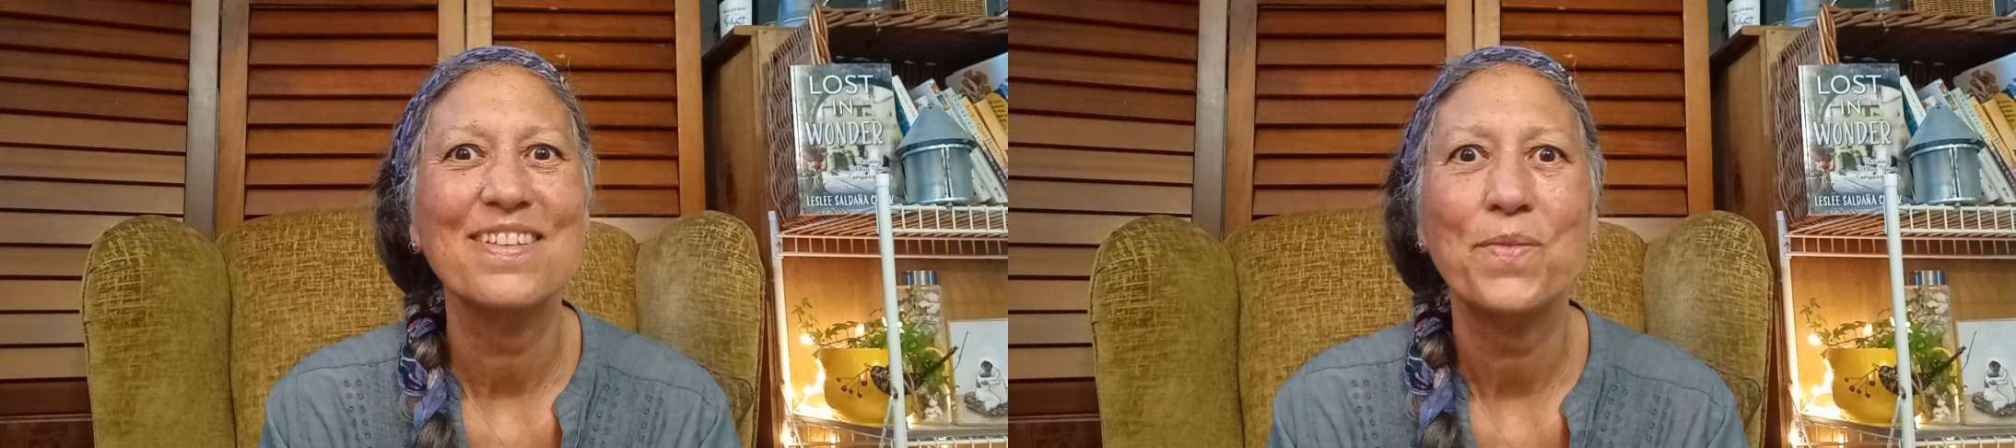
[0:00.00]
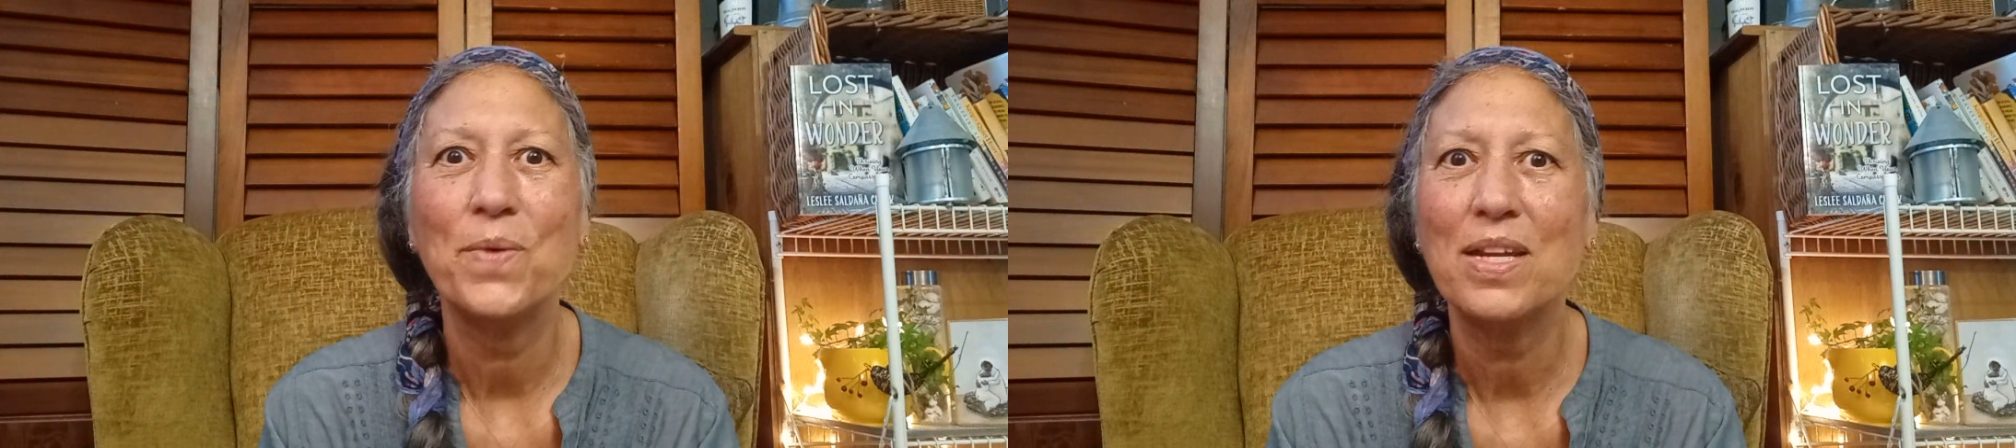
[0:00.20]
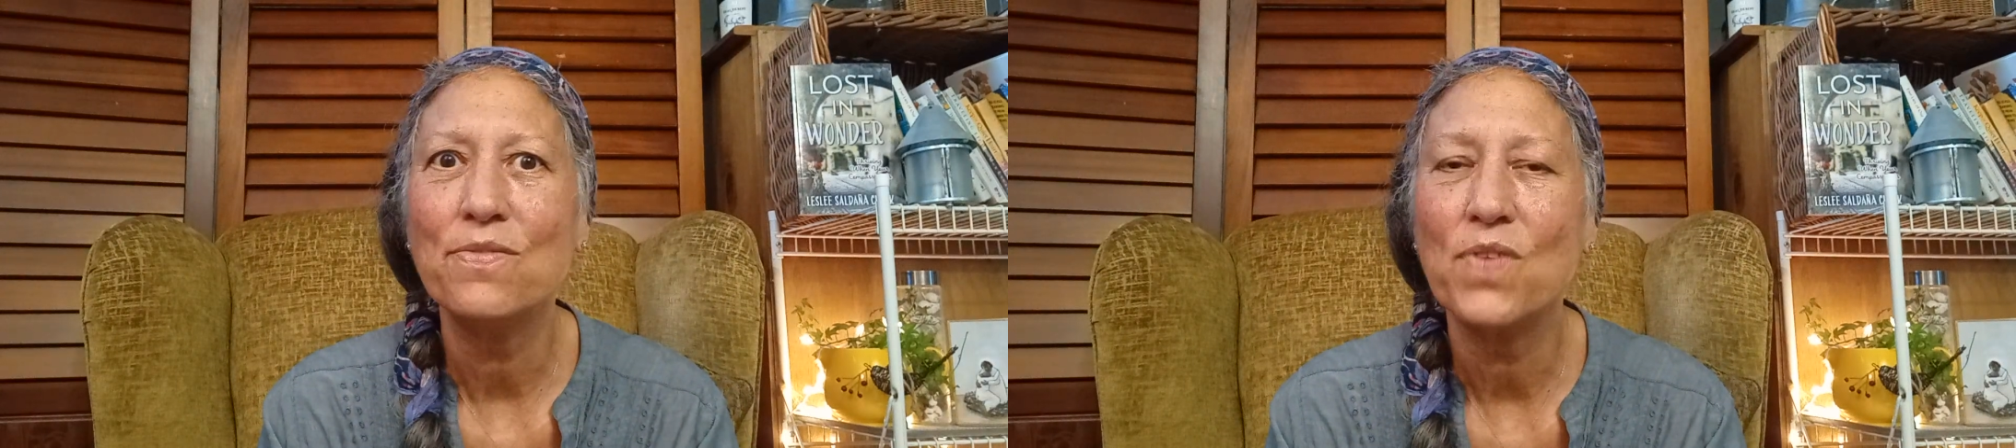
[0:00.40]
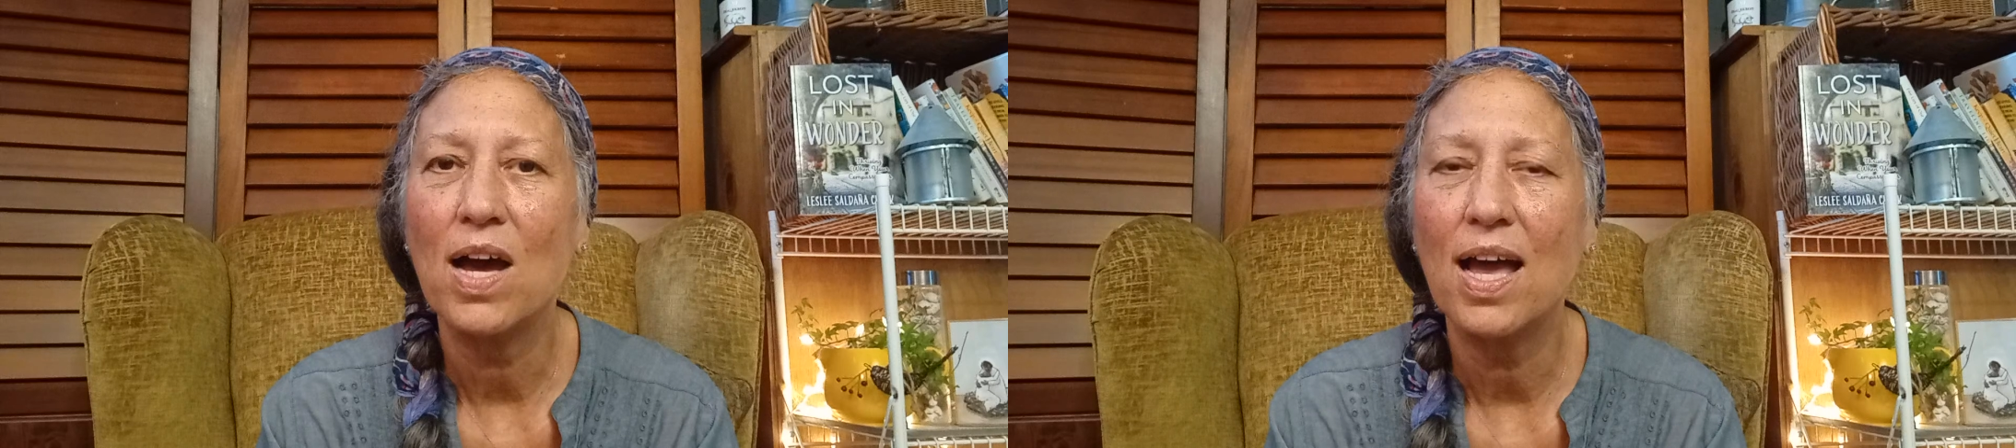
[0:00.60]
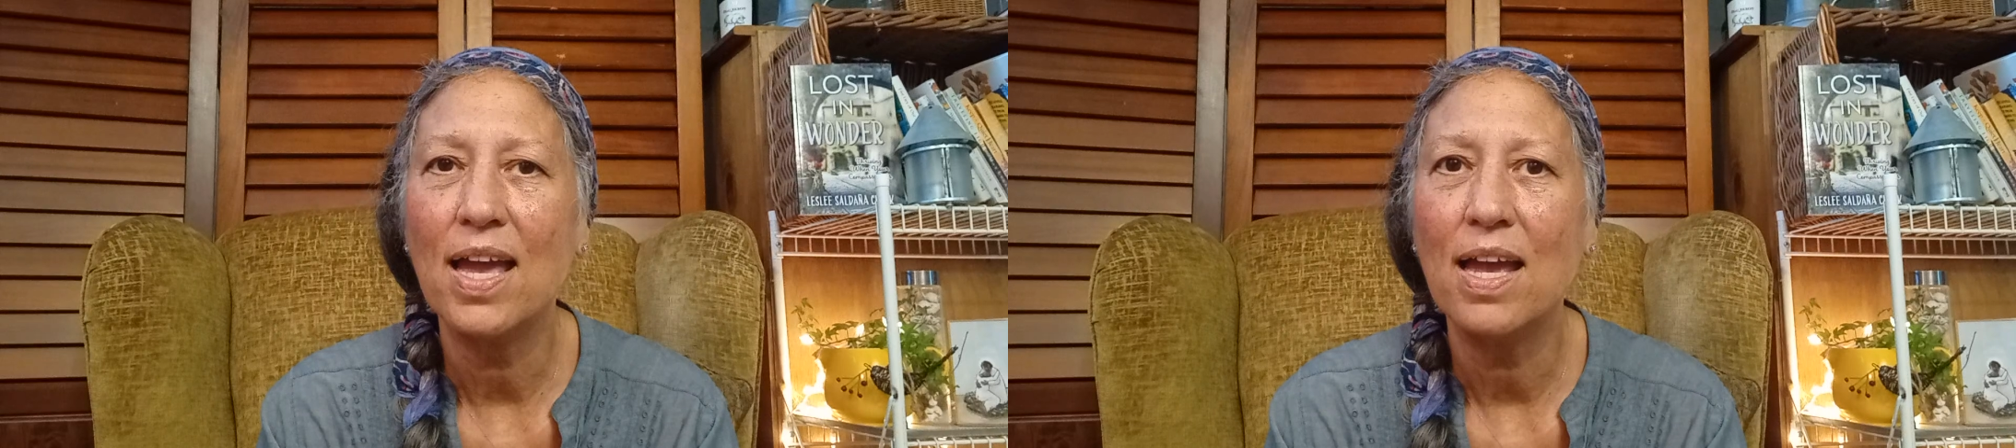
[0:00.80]
What if
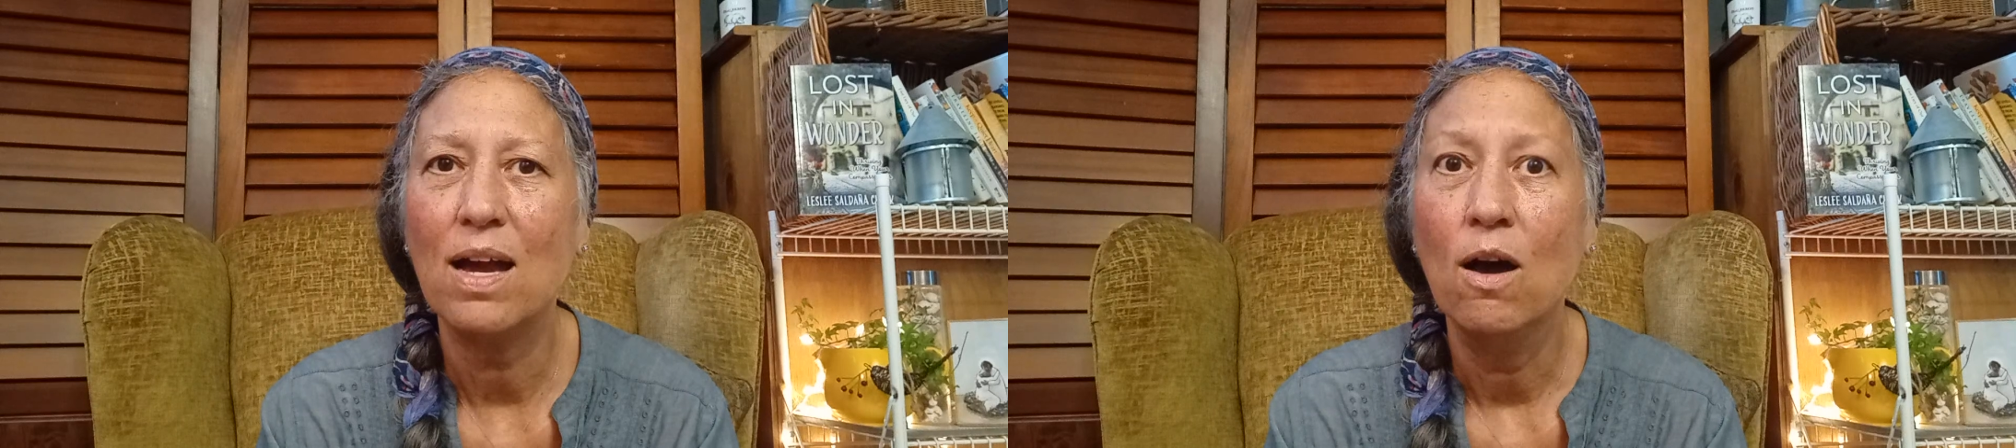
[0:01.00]
I